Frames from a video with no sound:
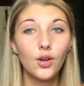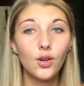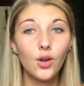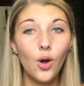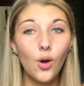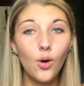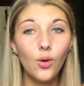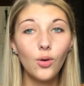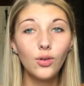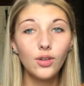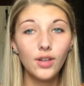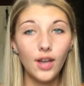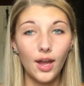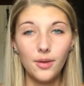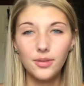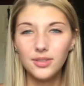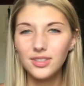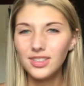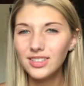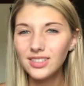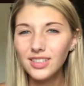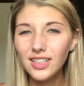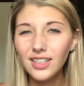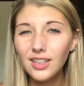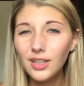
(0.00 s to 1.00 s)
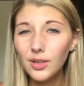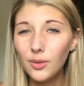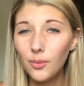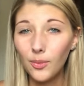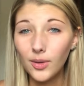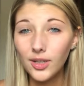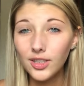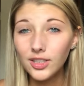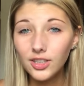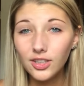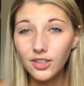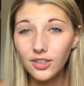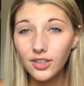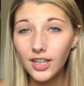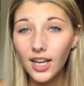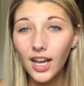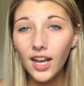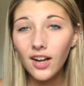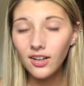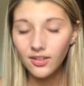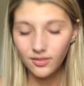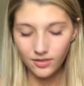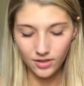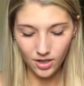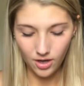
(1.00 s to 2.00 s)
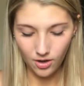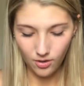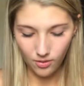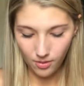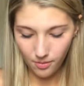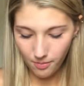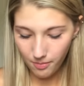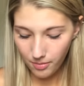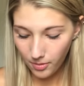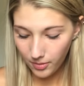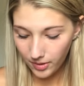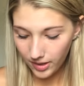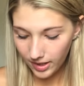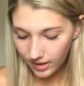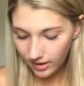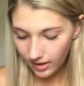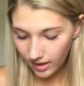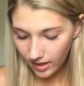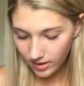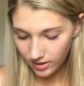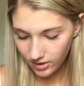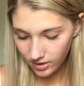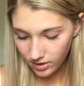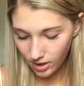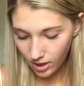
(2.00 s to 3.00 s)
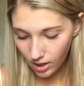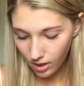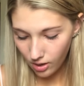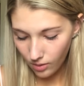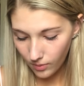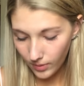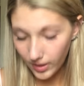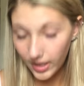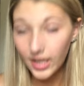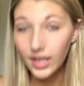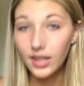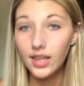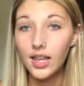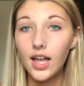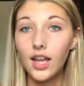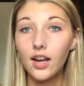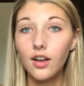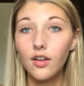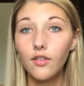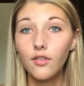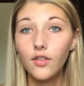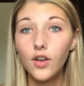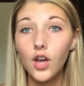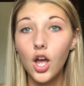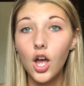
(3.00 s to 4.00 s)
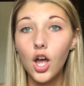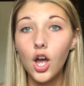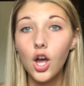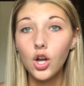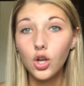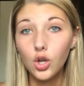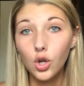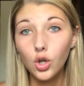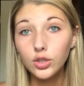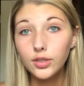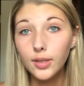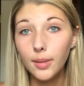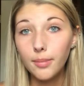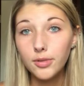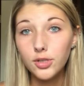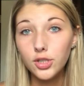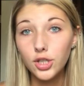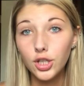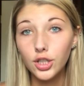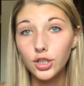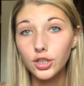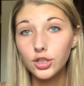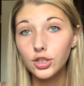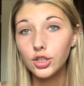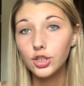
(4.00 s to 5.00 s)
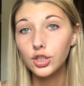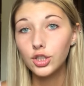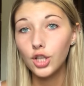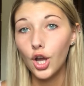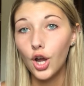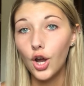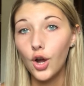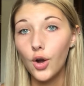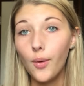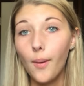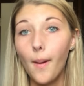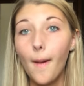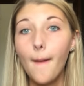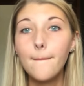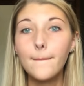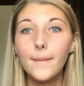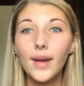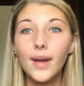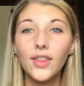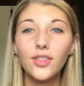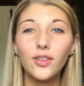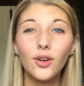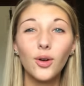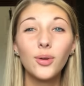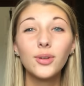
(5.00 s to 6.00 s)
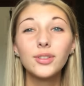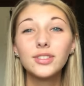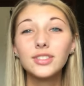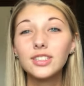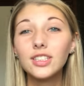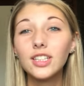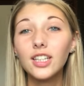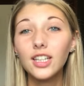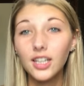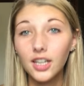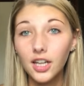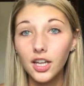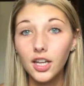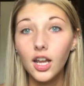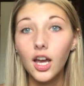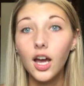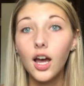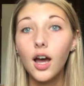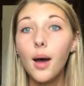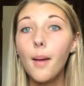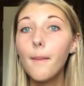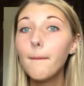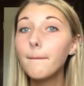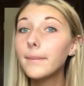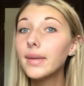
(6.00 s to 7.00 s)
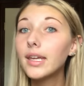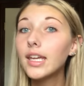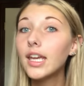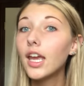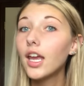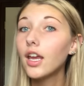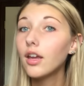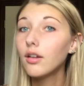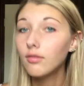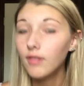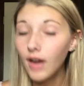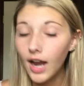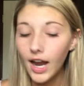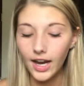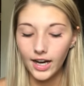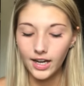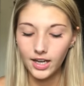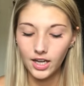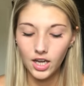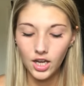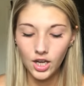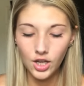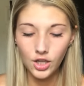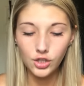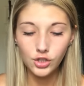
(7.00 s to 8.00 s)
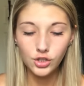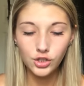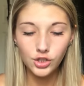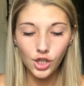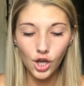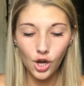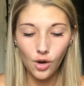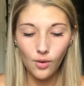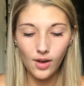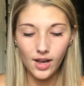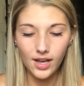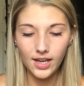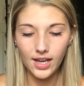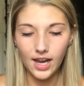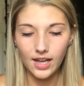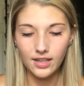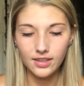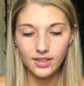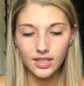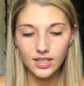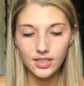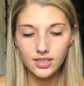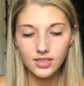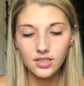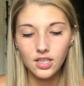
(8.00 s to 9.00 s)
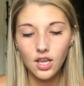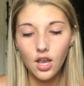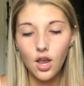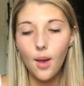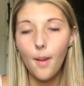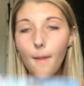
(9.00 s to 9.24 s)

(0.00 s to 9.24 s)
Cold, I was gonna say like wintry, I don't even know. But we get a lot of snow, we get a lot of cold temperatures, so my throat is gonna a rack. So I got this